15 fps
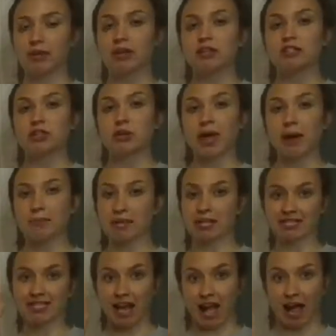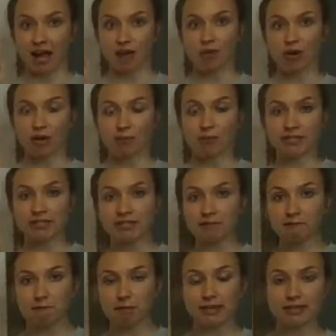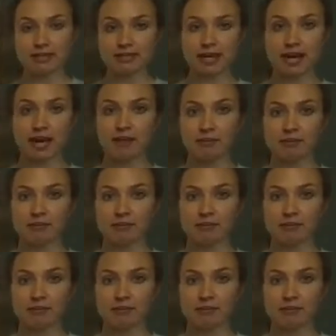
So that means I want a piece of pizza,